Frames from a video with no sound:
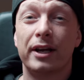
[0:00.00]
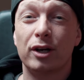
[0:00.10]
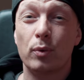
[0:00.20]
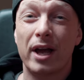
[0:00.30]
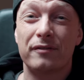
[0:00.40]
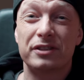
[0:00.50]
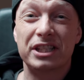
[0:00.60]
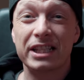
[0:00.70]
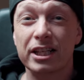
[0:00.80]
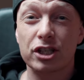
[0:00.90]
I know we haven't
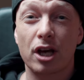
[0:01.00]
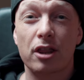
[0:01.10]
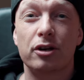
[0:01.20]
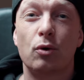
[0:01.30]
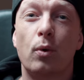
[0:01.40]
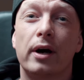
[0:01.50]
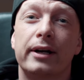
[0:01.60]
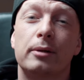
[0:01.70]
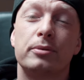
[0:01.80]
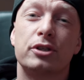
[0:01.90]
seen each other in a
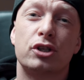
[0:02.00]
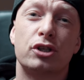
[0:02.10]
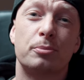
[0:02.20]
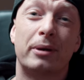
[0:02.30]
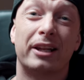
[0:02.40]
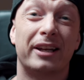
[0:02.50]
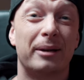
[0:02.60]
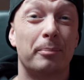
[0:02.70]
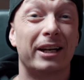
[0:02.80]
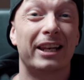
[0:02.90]
while because Belle and
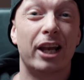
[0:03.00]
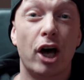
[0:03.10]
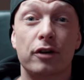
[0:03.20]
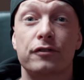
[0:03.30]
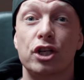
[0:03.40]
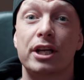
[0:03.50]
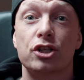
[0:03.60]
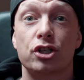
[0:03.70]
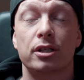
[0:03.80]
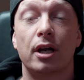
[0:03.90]
I made a lot of
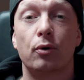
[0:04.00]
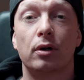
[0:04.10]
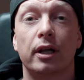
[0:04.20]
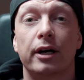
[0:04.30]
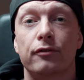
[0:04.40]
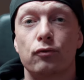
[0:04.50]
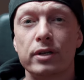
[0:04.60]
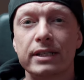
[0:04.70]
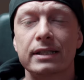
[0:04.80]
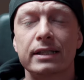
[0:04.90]
changes in our life
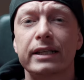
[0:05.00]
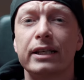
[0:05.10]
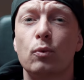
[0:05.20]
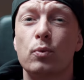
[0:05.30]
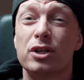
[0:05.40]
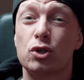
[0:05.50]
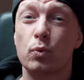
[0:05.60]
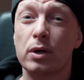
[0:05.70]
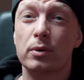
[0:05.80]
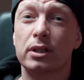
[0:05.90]
recently, which
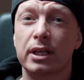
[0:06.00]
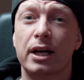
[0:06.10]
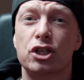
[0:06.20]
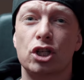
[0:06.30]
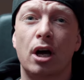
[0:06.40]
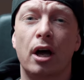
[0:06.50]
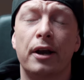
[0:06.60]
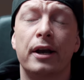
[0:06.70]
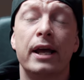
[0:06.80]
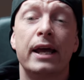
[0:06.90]
we will touch
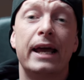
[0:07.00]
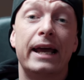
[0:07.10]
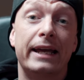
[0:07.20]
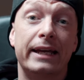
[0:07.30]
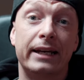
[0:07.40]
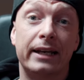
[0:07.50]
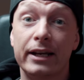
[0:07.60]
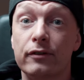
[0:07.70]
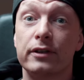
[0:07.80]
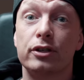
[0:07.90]
on in
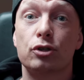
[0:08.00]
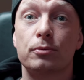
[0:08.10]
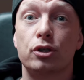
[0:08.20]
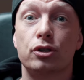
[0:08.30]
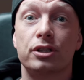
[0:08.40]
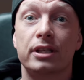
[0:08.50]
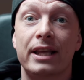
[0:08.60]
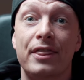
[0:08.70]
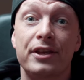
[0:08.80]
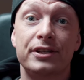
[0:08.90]
later videos because
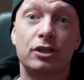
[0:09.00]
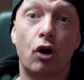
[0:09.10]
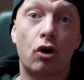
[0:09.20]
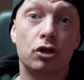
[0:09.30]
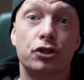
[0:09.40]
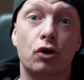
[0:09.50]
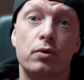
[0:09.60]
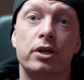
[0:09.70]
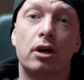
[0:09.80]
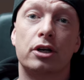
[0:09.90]
this also
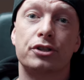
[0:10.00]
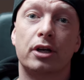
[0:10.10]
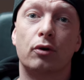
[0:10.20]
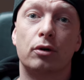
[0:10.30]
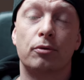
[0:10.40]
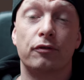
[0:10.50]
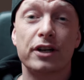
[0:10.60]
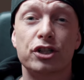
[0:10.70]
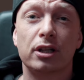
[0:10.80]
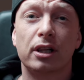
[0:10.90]
regards our
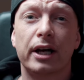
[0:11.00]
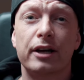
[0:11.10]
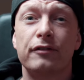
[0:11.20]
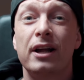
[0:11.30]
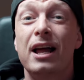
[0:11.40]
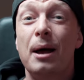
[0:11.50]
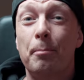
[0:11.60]
professional life.